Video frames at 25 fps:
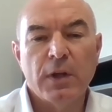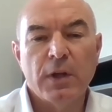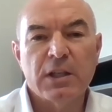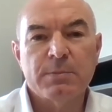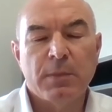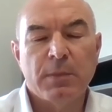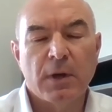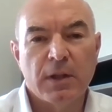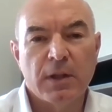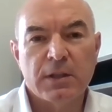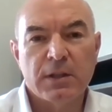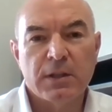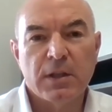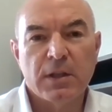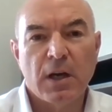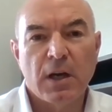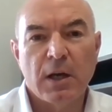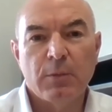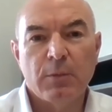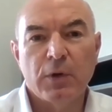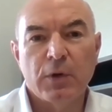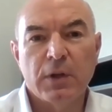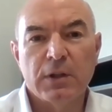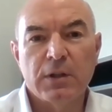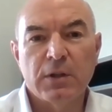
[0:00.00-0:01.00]
by the
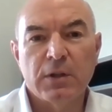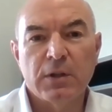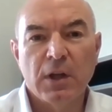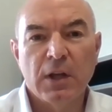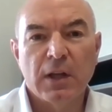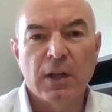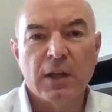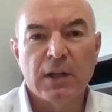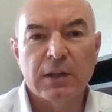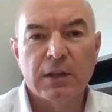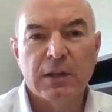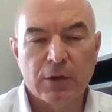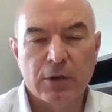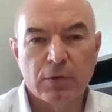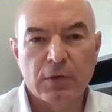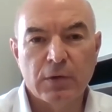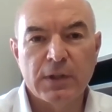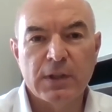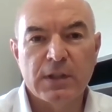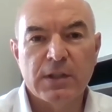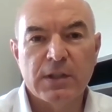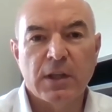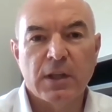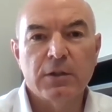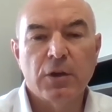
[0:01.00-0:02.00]
time we literally
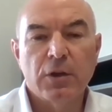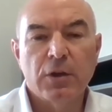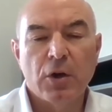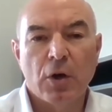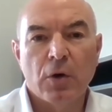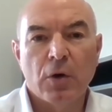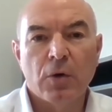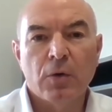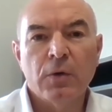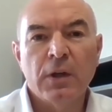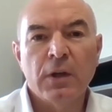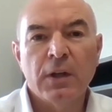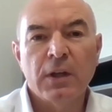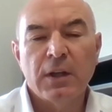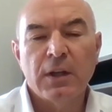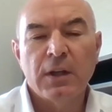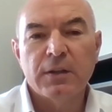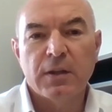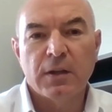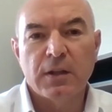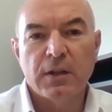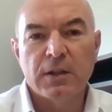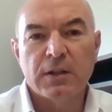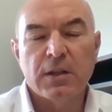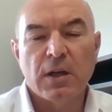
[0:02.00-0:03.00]
said go
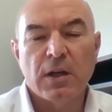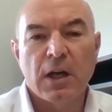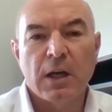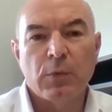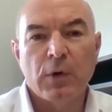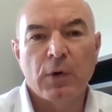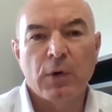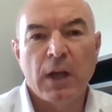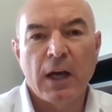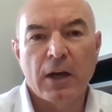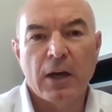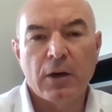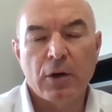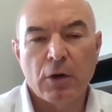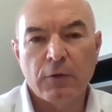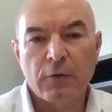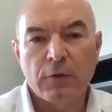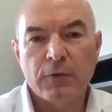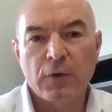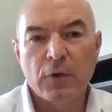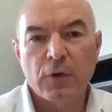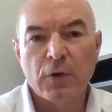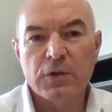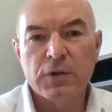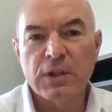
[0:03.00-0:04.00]
to the time we had our
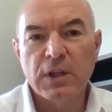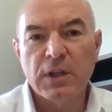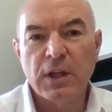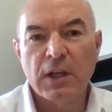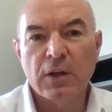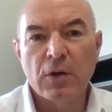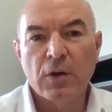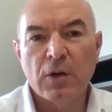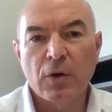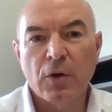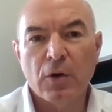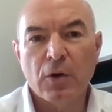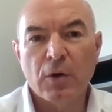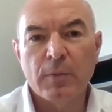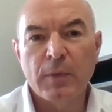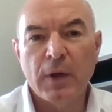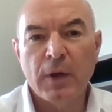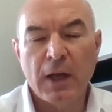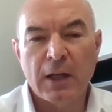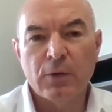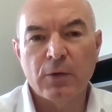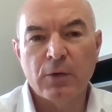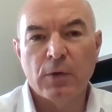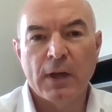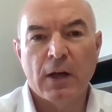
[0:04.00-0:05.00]
first in-home
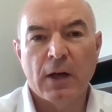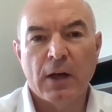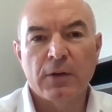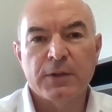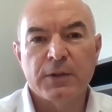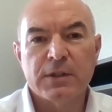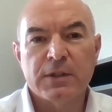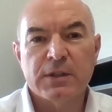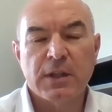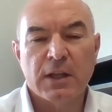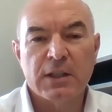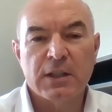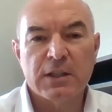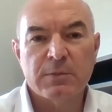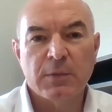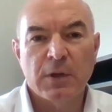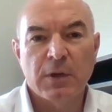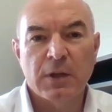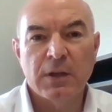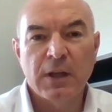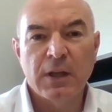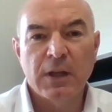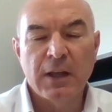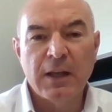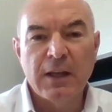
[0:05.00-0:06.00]
annual health assessment.